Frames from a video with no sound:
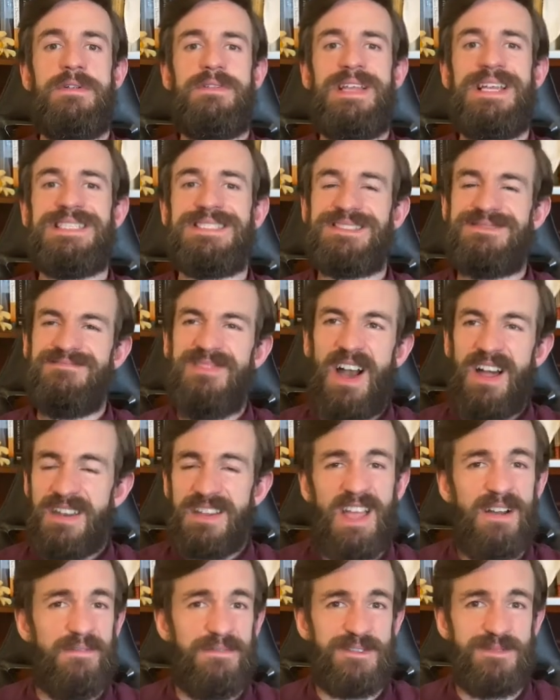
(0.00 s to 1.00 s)
It's
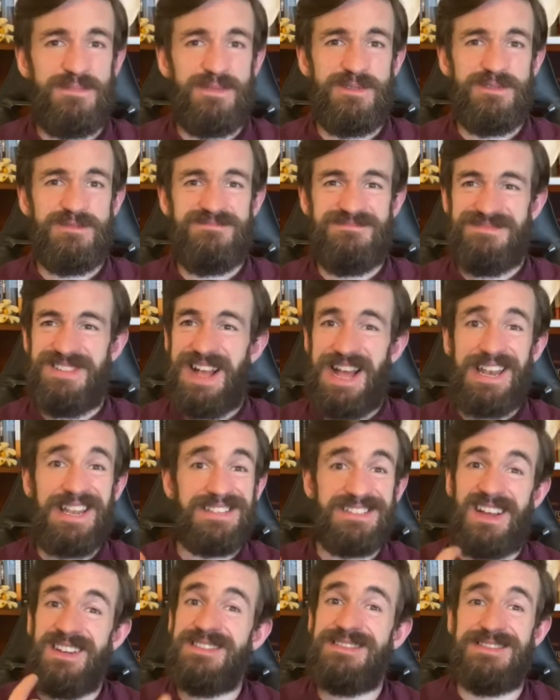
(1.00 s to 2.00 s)
uncomfortable and it's
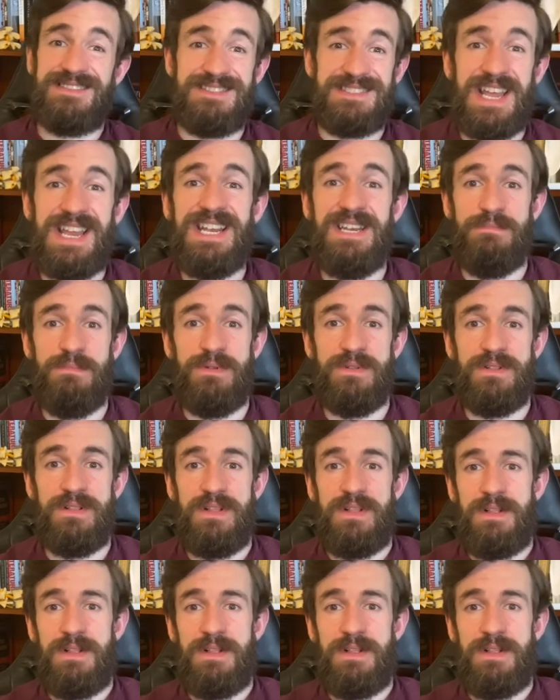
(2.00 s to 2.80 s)
unsustainable.